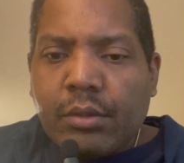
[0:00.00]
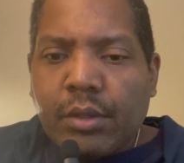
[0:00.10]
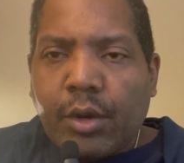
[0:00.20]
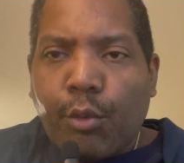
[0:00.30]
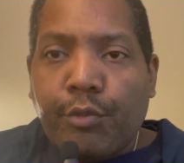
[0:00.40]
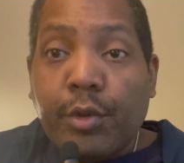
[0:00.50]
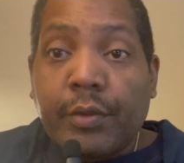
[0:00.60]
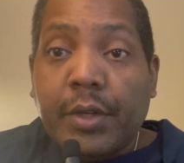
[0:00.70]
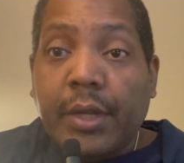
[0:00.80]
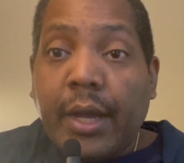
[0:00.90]
an overview of
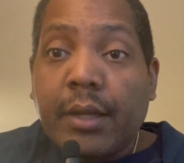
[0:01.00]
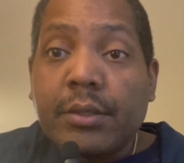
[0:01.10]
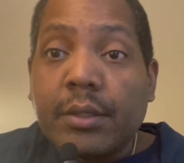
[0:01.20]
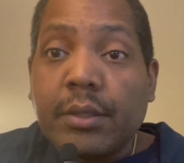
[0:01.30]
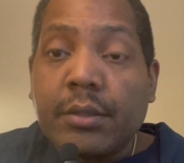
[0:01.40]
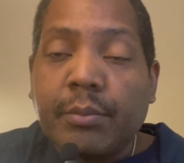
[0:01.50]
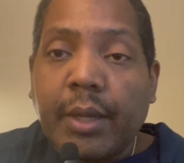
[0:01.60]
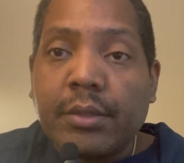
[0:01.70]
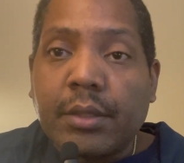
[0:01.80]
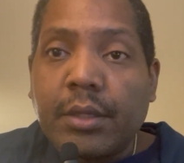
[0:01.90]
the class is
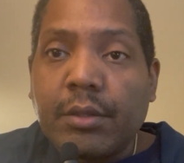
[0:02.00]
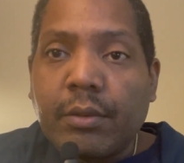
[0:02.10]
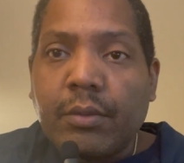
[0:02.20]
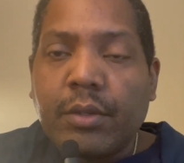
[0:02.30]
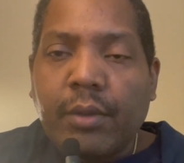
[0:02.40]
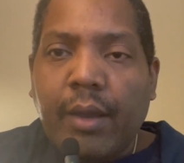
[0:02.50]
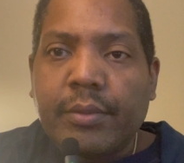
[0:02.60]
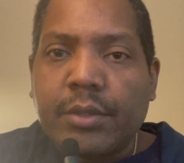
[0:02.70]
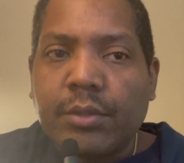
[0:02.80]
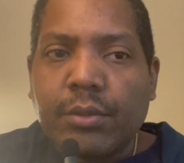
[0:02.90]
basically you have
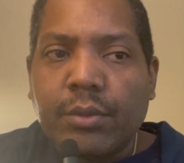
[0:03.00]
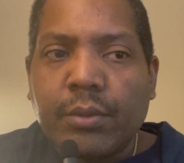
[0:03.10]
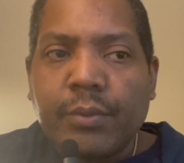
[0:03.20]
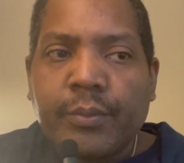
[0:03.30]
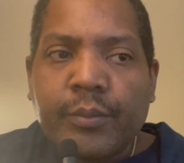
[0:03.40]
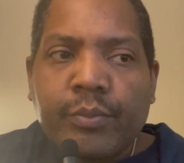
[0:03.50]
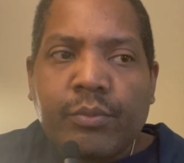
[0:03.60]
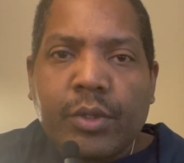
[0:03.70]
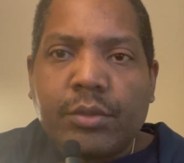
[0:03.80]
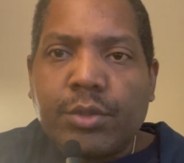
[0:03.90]
to
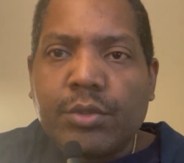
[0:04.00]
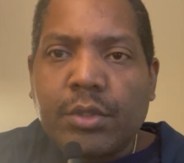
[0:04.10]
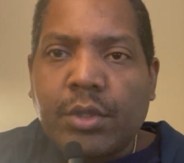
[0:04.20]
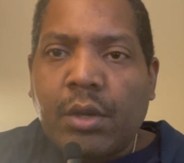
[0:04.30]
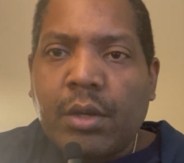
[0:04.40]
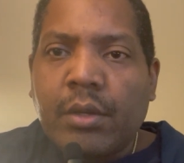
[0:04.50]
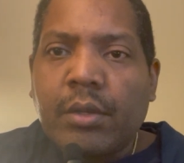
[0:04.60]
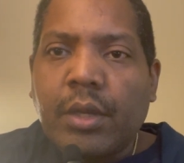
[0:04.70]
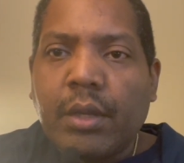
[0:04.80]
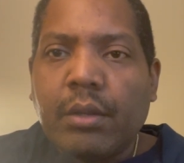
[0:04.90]
choose a song
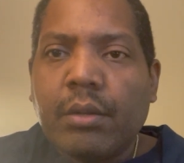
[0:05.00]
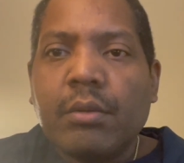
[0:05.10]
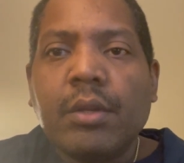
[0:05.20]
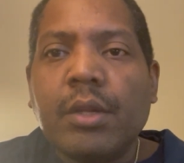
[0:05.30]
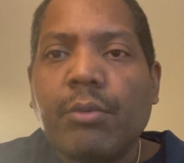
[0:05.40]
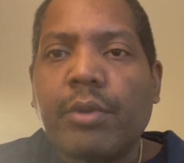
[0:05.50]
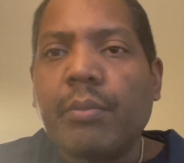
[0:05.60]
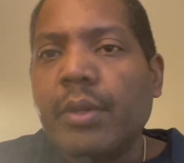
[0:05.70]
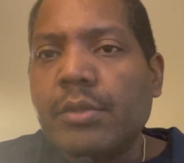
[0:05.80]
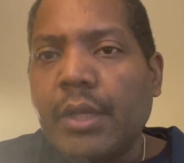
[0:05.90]
and you need to
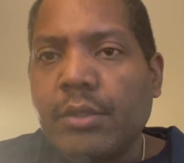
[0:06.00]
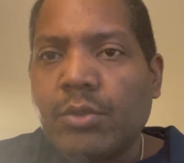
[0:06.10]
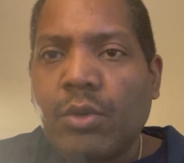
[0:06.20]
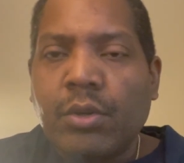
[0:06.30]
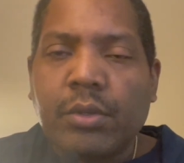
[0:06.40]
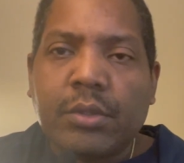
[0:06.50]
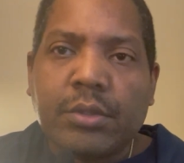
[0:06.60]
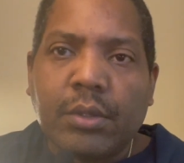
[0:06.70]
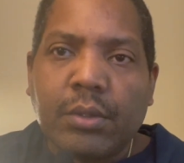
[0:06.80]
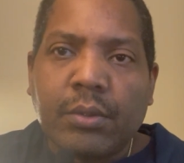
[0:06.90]
remix that song.
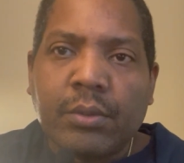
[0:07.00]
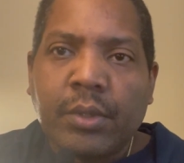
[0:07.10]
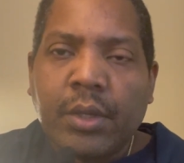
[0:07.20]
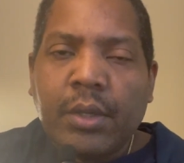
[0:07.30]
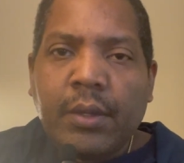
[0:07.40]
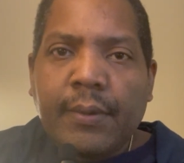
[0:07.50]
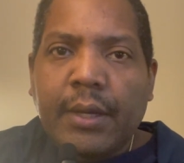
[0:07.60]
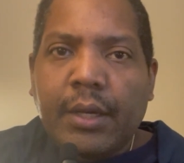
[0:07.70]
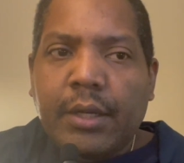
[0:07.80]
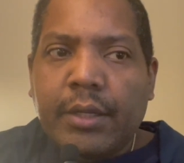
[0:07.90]
So
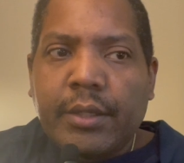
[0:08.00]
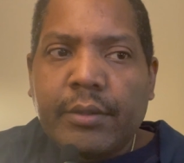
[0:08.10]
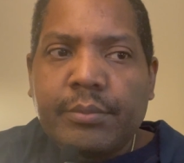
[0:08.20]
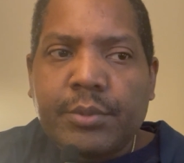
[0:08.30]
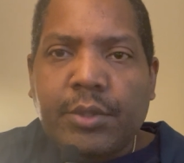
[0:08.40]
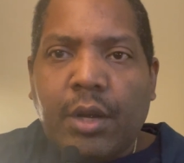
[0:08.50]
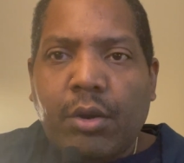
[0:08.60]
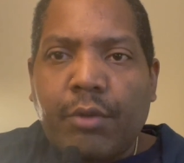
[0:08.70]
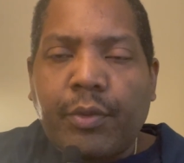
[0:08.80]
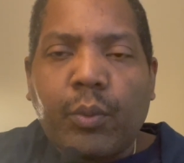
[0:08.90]
starting
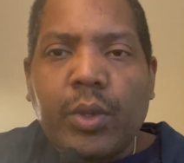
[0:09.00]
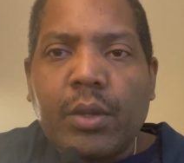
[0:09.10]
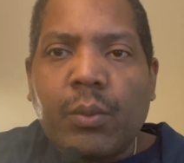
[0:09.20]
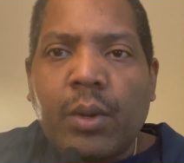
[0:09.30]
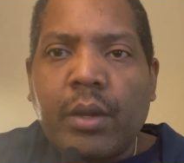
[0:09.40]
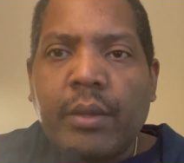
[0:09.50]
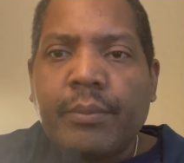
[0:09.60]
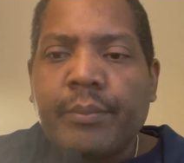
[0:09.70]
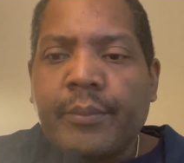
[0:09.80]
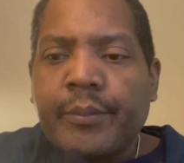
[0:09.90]
off in week
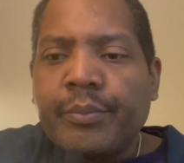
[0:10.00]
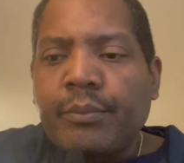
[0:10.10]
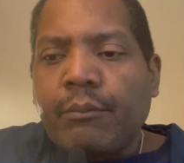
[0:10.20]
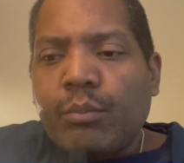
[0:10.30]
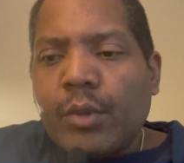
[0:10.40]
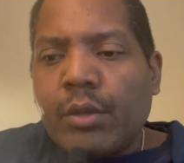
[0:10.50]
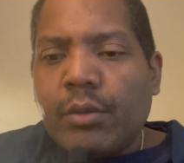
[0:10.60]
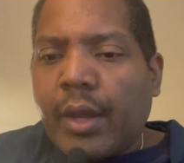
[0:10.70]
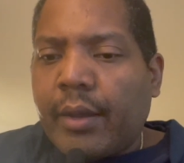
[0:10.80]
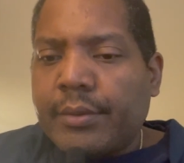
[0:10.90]
1, you
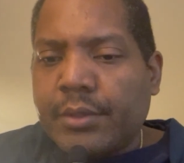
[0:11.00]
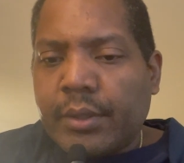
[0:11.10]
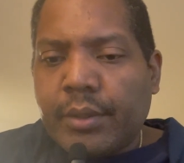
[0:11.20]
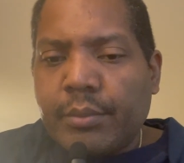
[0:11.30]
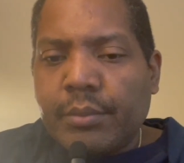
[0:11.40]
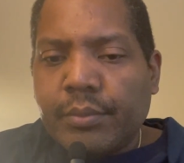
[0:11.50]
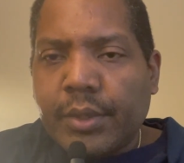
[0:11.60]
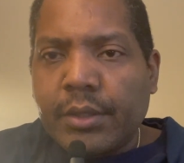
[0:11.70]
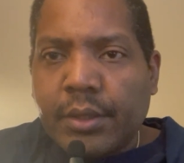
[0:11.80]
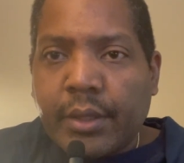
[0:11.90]
have some
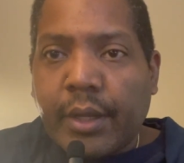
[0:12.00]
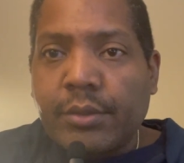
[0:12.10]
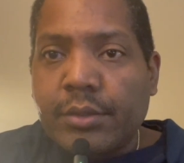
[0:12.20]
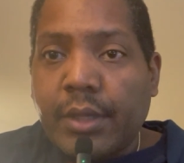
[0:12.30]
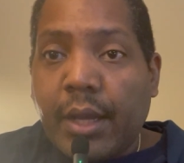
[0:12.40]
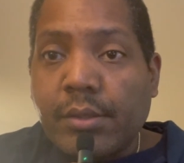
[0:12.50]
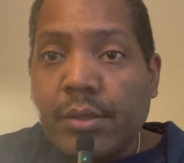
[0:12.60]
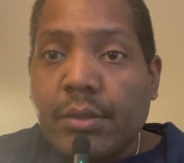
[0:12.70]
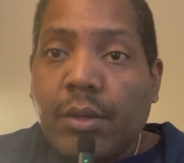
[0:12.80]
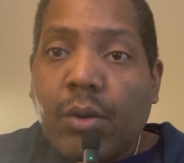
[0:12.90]
listening
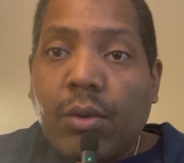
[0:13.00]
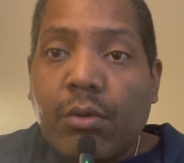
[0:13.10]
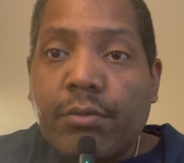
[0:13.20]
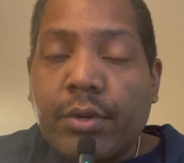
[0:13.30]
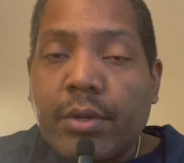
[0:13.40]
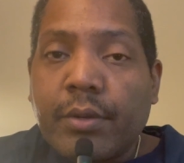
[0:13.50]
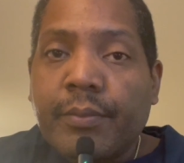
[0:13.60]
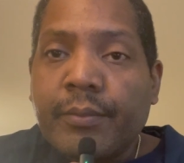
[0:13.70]
exercises to go over.